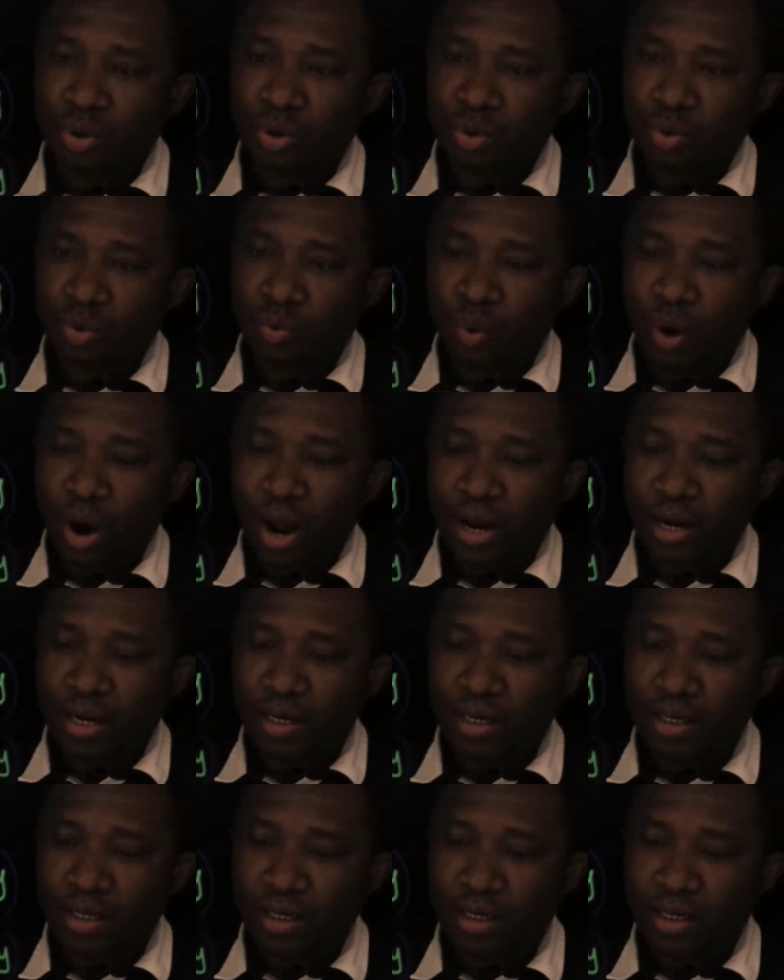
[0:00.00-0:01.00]

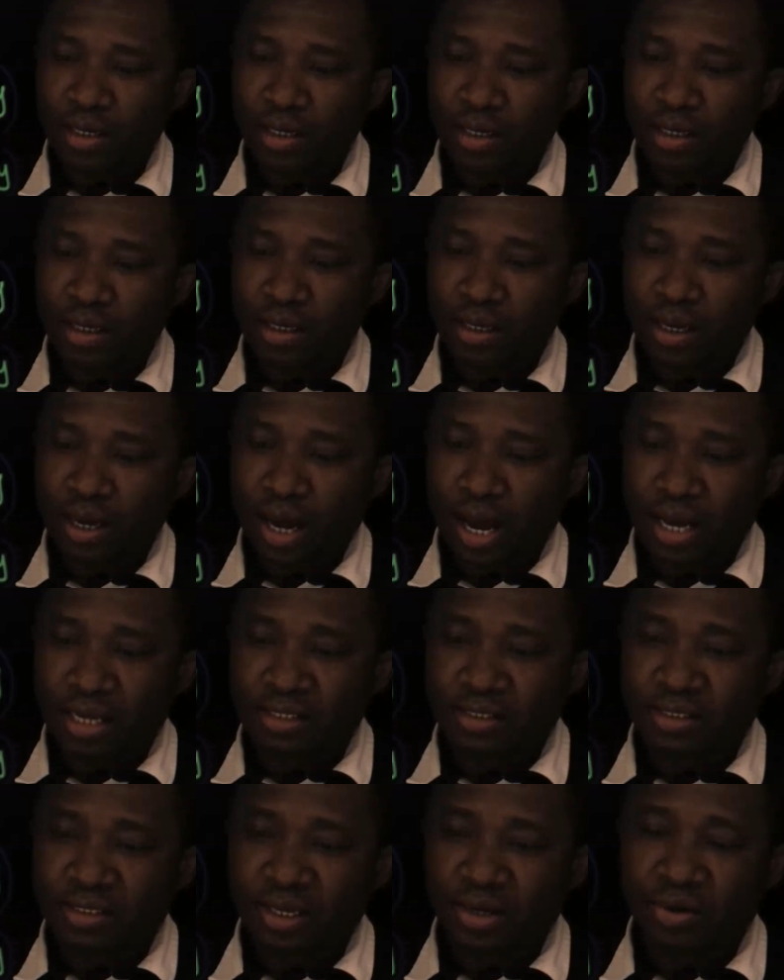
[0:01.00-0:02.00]
1,
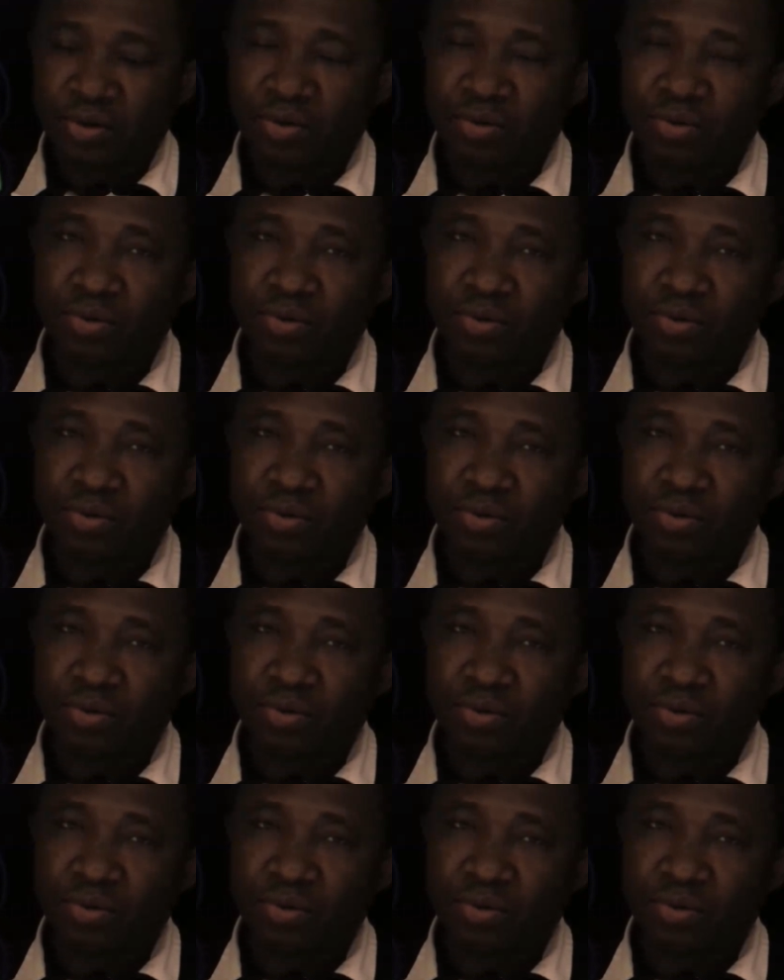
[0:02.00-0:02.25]
and 0.